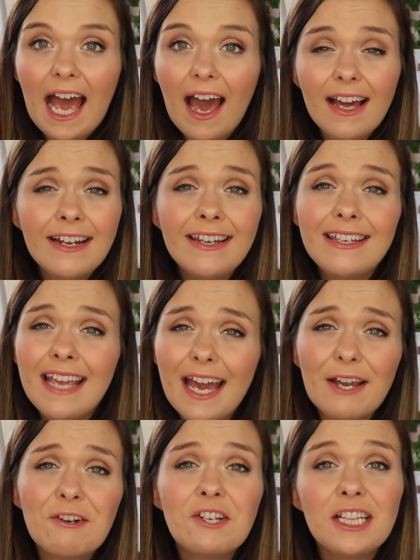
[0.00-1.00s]
And
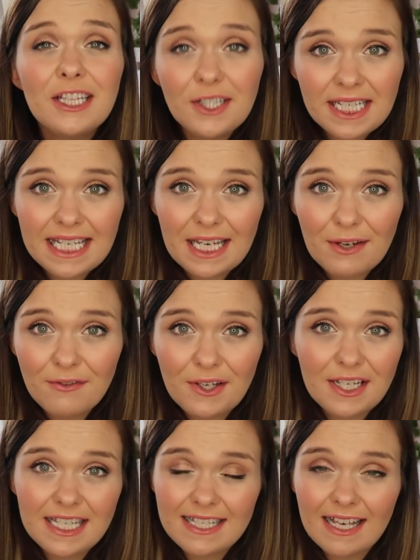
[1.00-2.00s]
yeah, good luck to you if
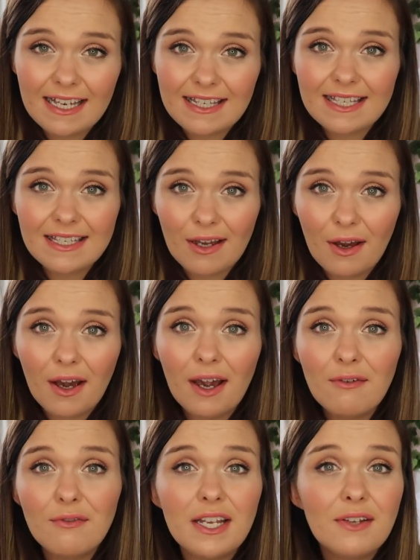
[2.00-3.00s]
you decide to start.
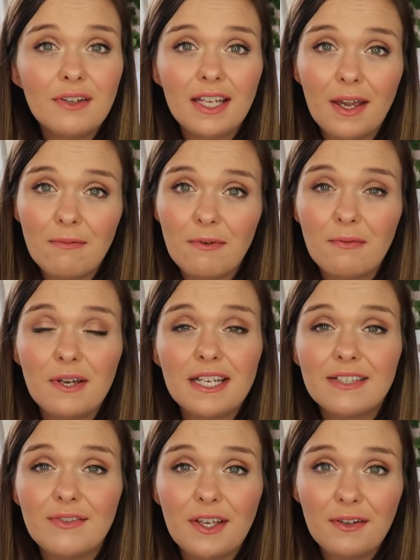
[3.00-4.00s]
I really, really hope it
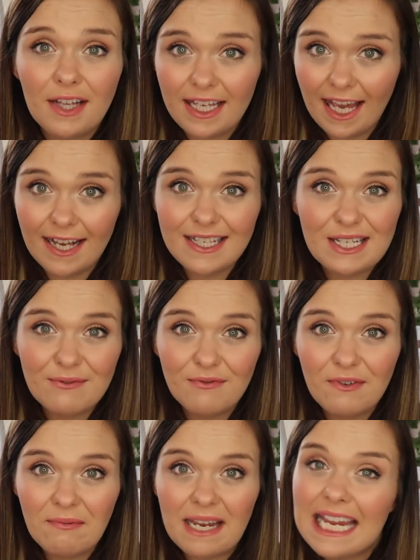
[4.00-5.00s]
works for you like it has
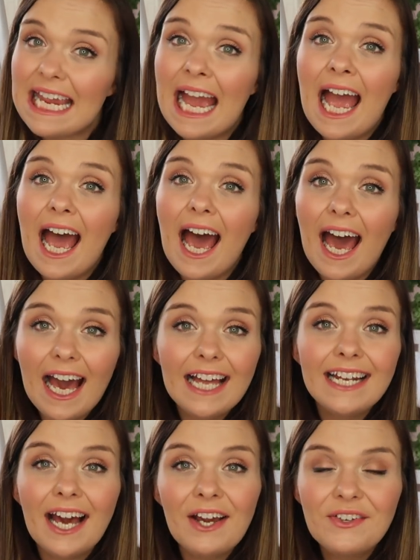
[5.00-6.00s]
done for me,
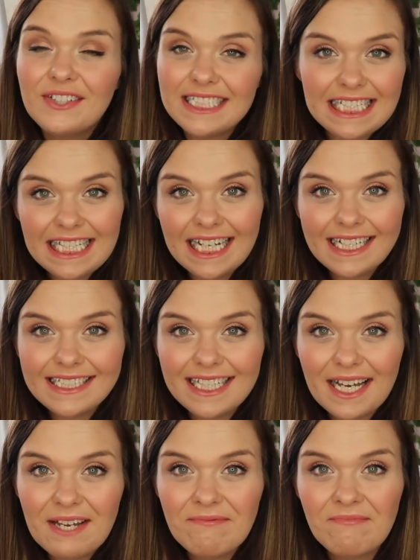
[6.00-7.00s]
and I will see you next
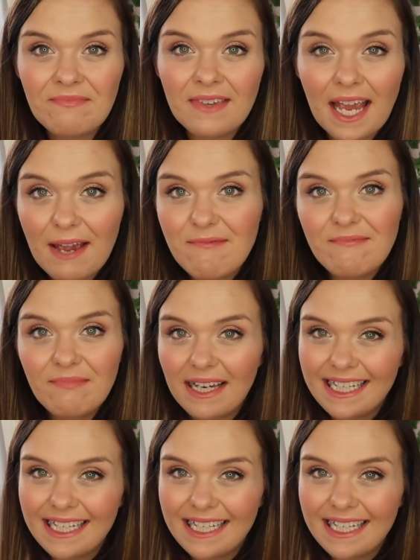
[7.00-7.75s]
time.